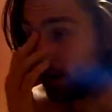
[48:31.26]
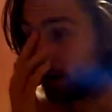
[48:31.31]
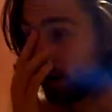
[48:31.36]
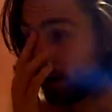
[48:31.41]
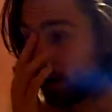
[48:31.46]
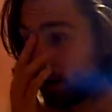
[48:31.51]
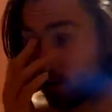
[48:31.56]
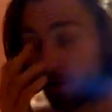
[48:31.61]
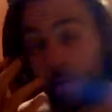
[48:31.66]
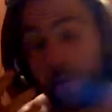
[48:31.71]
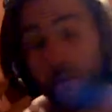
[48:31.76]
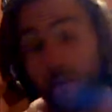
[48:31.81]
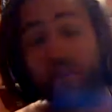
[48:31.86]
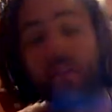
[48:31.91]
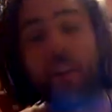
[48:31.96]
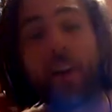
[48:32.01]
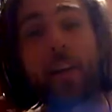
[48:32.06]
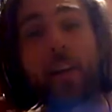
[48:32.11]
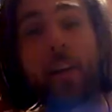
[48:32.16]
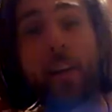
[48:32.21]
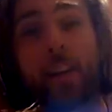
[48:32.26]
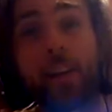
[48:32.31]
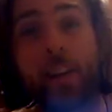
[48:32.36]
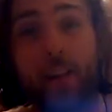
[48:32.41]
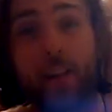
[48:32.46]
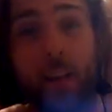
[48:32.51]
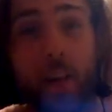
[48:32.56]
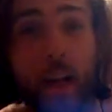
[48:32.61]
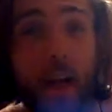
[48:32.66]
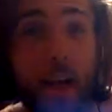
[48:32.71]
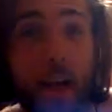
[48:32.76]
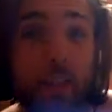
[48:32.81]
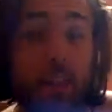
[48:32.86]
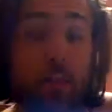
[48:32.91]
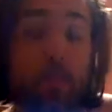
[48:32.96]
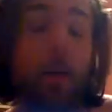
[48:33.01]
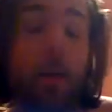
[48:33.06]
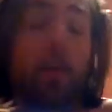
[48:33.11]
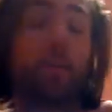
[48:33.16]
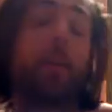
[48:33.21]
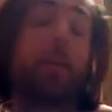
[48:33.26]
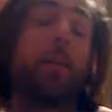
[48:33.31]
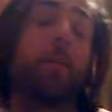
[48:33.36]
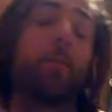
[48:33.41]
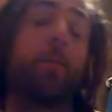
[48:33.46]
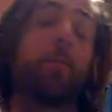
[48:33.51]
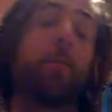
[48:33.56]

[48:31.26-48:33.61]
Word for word: and also a financial aspect.